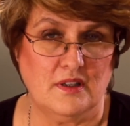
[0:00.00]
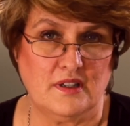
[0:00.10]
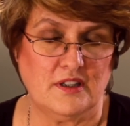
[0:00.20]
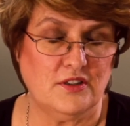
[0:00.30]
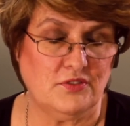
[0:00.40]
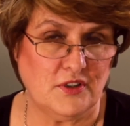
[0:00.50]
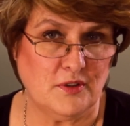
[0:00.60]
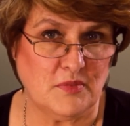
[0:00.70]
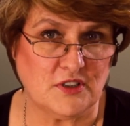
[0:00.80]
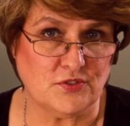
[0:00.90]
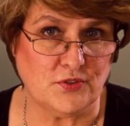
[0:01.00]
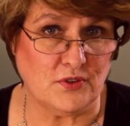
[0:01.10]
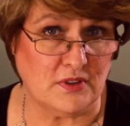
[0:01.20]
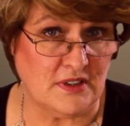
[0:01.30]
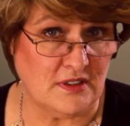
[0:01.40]
Thank you very much
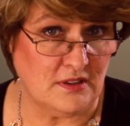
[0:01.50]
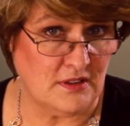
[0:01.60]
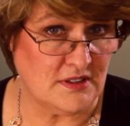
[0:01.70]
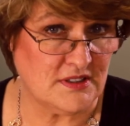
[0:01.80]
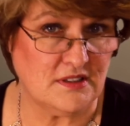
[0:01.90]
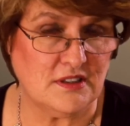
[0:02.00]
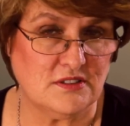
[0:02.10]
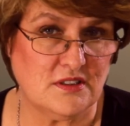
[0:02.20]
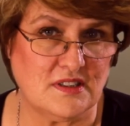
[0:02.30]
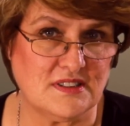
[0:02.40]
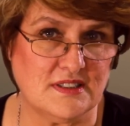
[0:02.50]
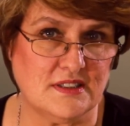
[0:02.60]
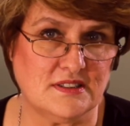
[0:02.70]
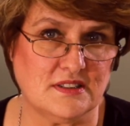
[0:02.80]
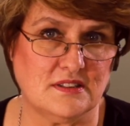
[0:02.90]
for listening to this
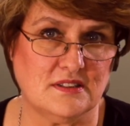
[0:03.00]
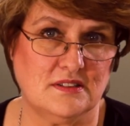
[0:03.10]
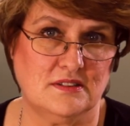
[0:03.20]
lesson.